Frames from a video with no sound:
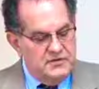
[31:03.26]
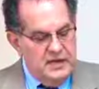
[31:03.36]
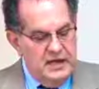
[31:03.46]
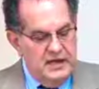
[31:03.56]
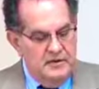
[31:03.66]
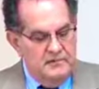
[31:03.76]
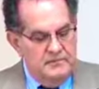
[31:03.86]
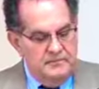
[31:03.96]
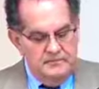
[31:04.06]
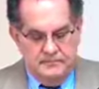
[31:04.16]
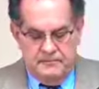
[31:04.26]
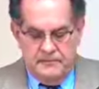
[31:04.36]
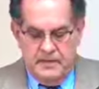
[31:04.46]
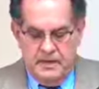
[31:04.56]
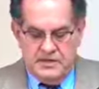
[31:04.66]
15,
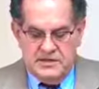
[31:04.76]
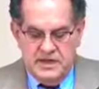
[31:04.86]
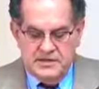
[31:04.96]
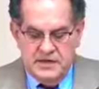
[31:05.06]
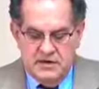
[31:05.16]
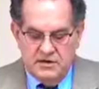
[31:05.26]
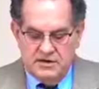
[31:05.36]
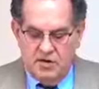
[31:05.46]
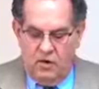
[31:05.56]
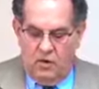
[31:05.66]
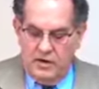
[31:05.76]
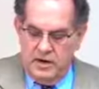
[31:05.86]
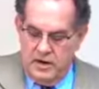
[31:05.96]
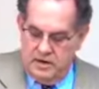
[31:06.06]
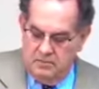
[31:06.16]
it says, There is
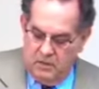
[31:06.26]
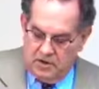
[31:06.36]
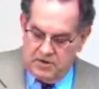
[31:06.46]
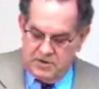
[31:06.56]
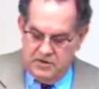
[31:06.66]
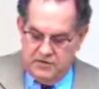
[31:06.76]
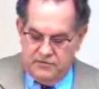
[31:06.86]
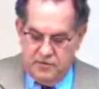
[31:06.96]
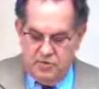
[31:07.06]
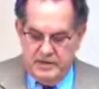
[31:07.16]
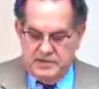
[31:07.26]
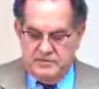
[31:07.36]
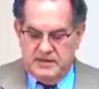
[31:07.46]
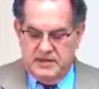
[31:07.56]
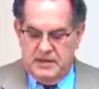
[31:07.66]
gold and multitude of
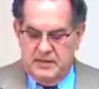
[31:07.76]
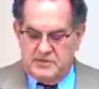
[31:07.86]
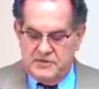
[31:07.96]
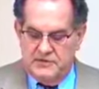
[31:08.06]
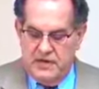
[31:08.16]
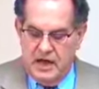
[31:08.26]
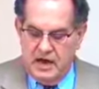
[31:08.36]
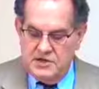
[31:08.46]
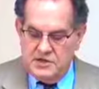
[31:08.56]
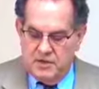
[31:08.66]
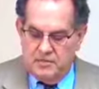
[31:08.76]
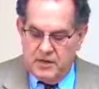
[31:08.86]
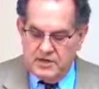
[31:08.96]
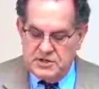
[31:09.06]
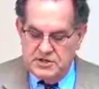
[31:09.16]
rubies, but the lips of knowledge are a
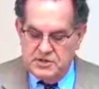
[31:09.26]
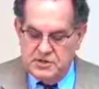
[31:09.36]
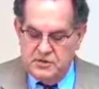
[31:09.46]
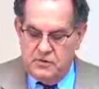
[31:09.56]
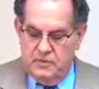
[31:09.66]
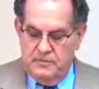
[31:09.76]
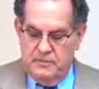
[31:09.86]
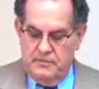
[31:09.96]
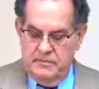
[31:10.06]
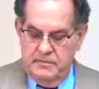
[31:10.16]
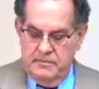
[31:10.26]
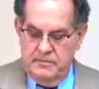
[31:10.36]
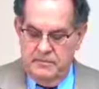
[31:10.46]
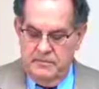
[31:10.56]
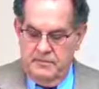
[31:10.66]
precious jewel.
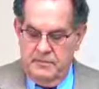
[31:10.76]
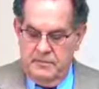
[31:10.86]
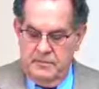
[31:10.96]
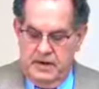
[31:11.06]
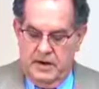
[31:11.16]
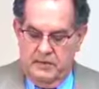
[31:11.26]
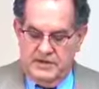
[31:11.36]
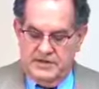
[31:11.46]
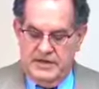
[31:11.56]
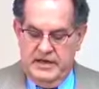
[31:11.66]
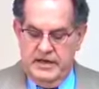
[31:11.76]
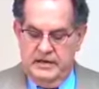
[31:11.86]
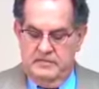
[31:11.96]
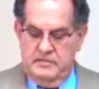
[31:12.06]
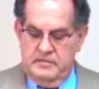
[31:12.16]
Here we
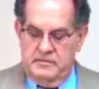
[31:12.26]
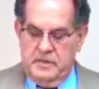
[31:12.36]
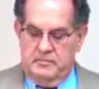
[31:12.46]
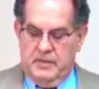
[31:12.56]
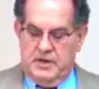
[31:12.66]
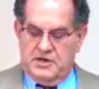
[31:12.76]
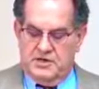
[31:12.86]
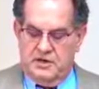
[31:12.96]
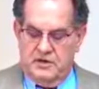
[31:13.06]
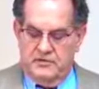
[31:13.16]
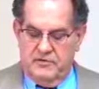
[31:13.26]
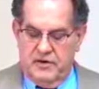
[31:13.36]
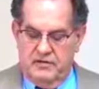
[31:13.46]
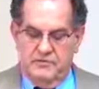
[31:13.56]
see a picture of